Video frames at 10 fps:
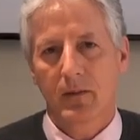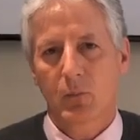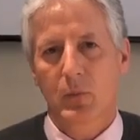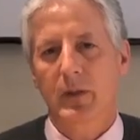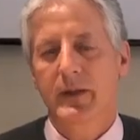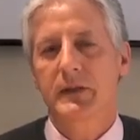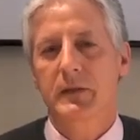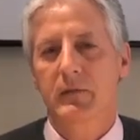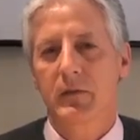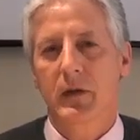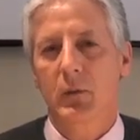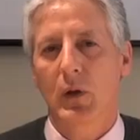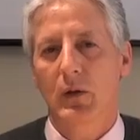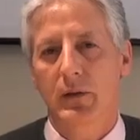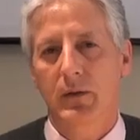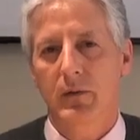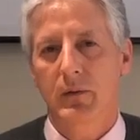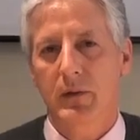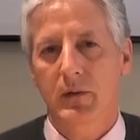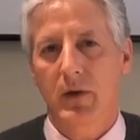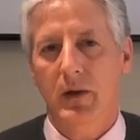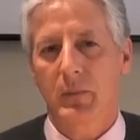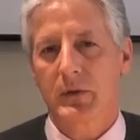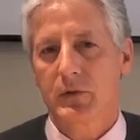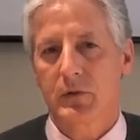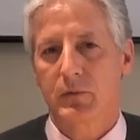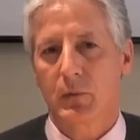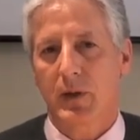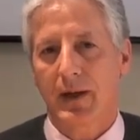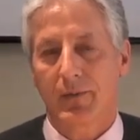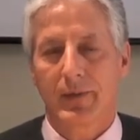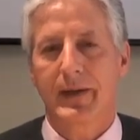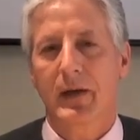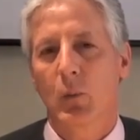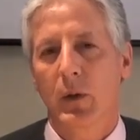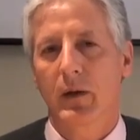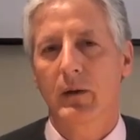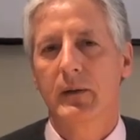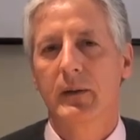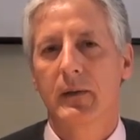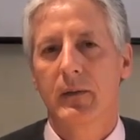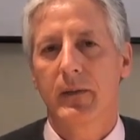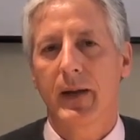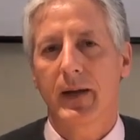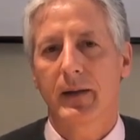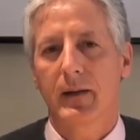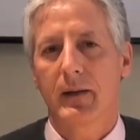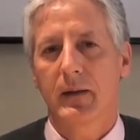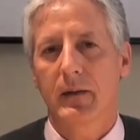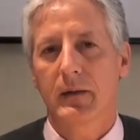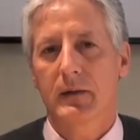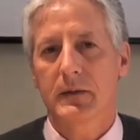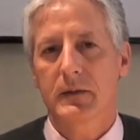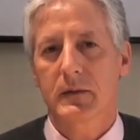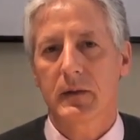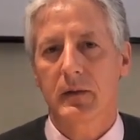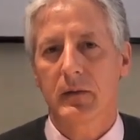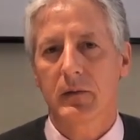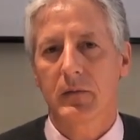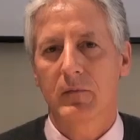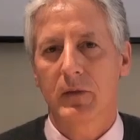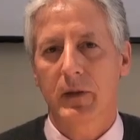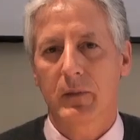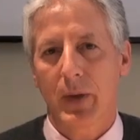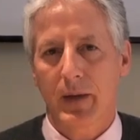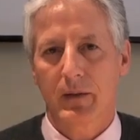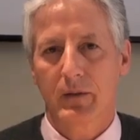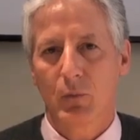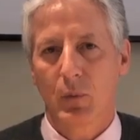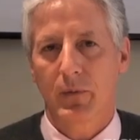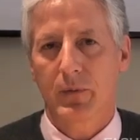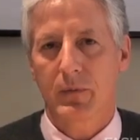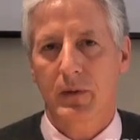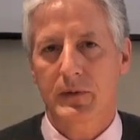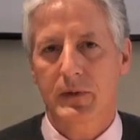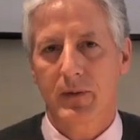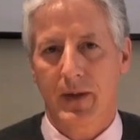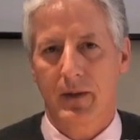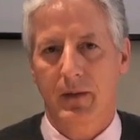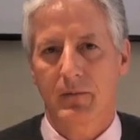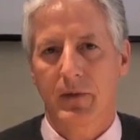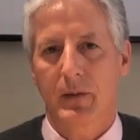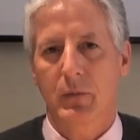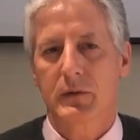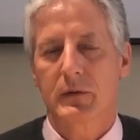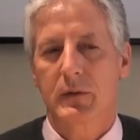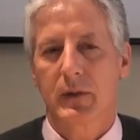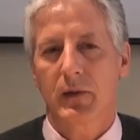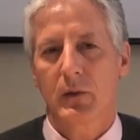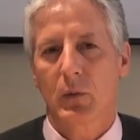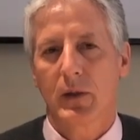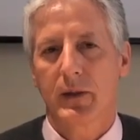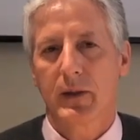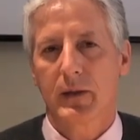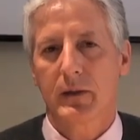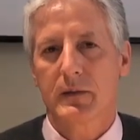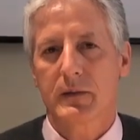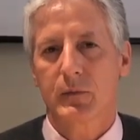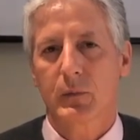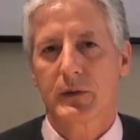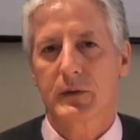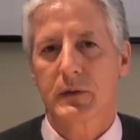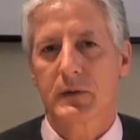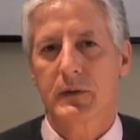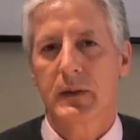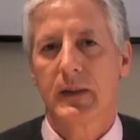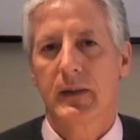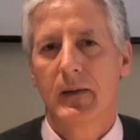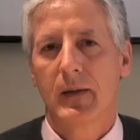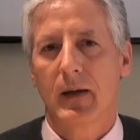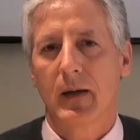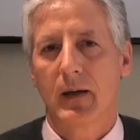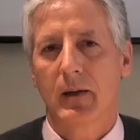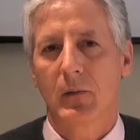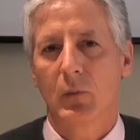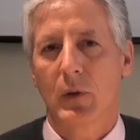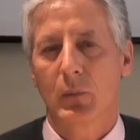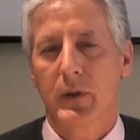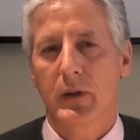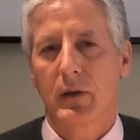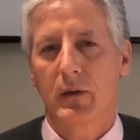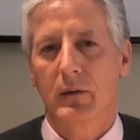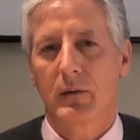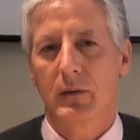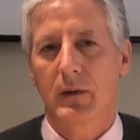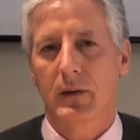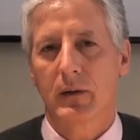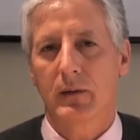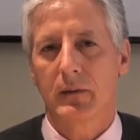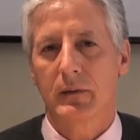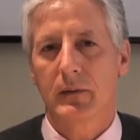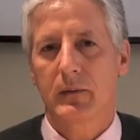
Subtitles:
release it very well into the environment. So for athletic wear, that it is very competitive with synthetic fibers. Another one is, for instance, what we call